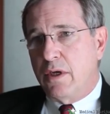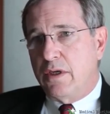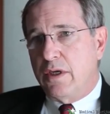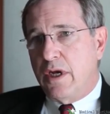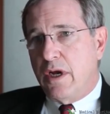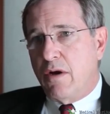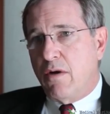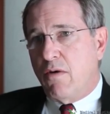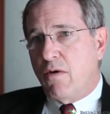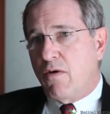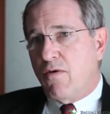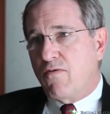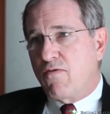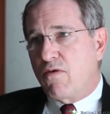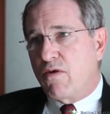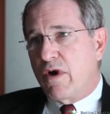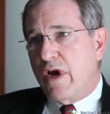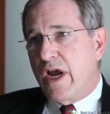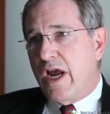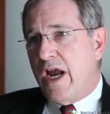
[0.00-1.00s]
Now,
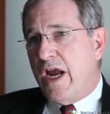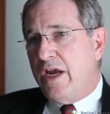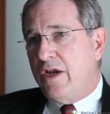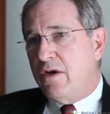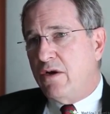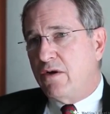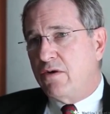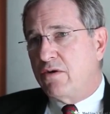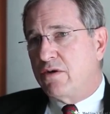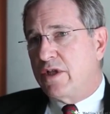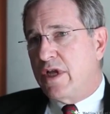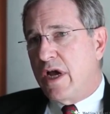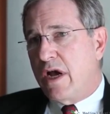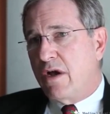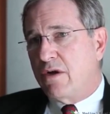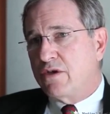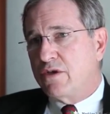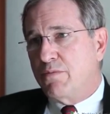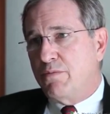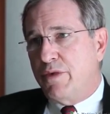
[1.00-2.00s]
over
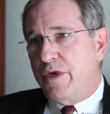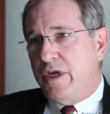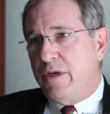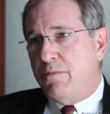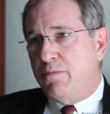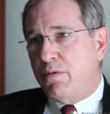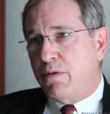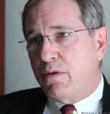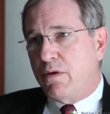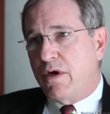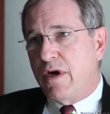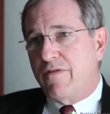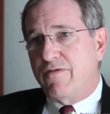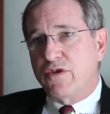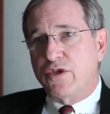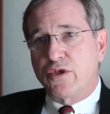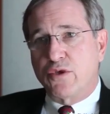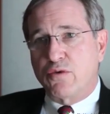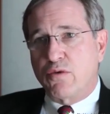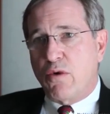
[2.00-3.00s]
800,000 people have a
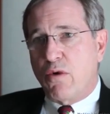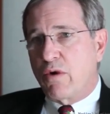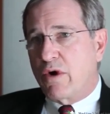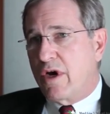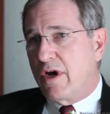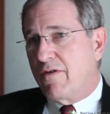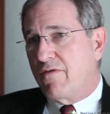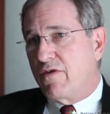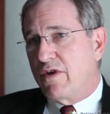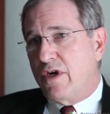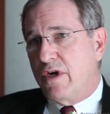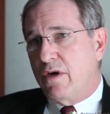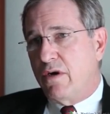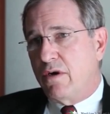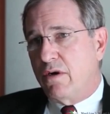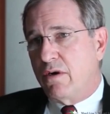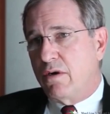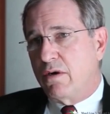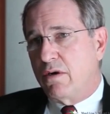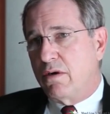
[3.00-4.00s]
stroke every
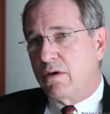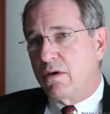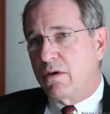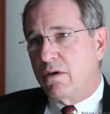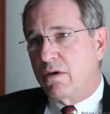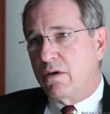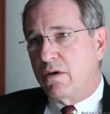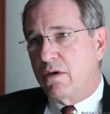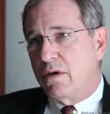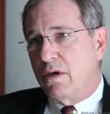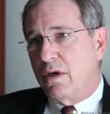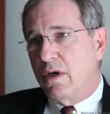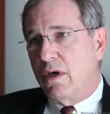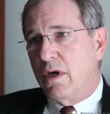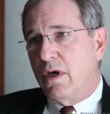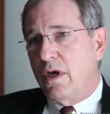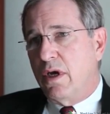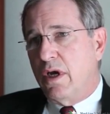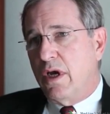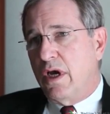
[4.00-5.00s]
year.
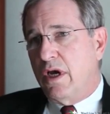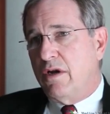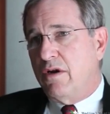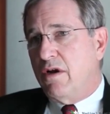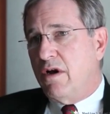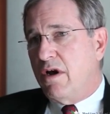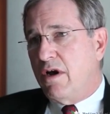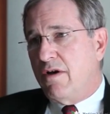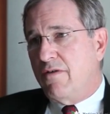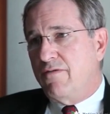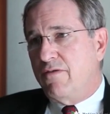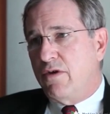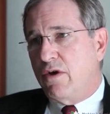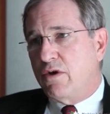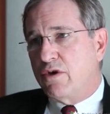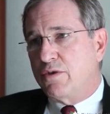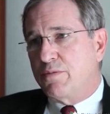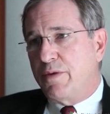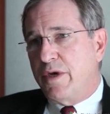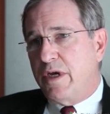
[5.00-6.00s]
And of
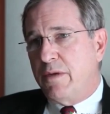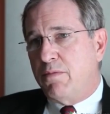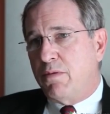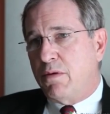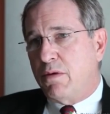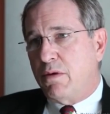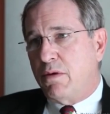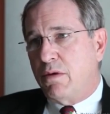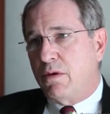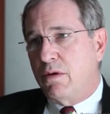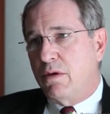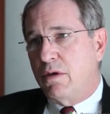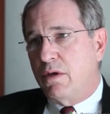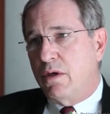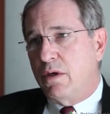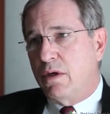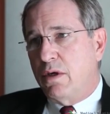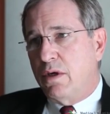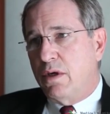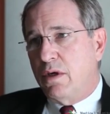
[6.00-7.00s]
those people,
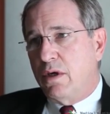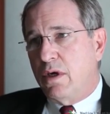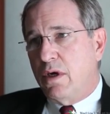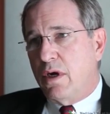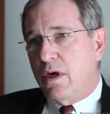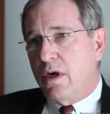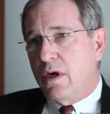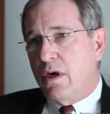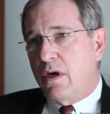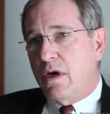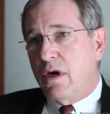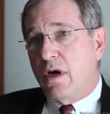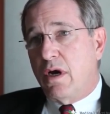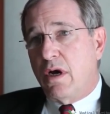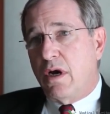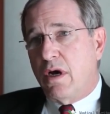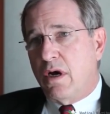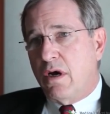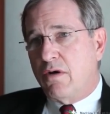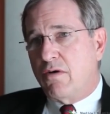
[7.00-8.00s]

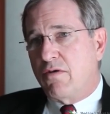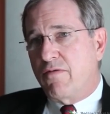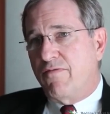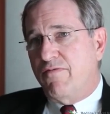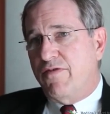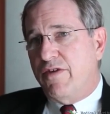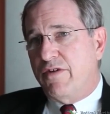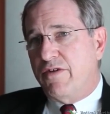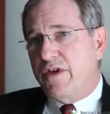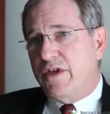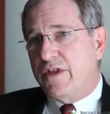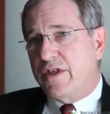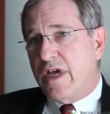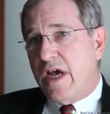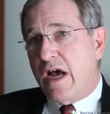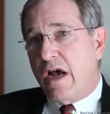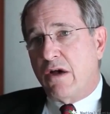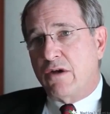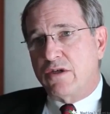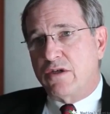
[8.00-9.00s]

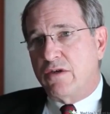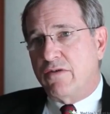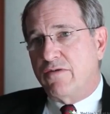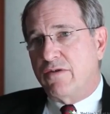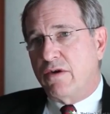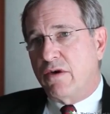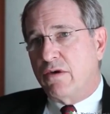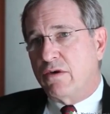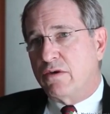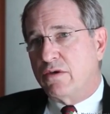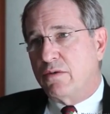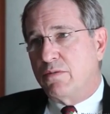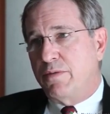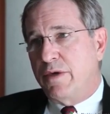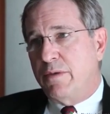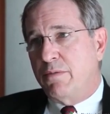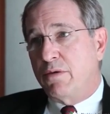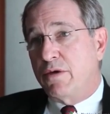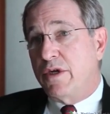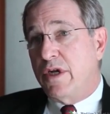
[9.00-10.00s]
150,000 of those
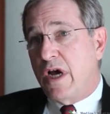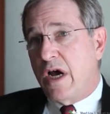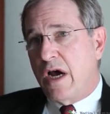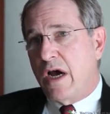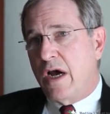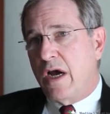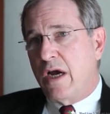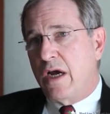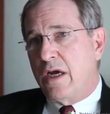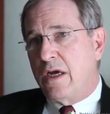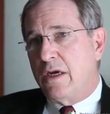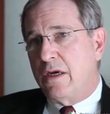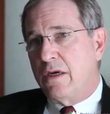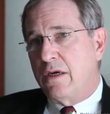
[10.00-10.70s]
people die.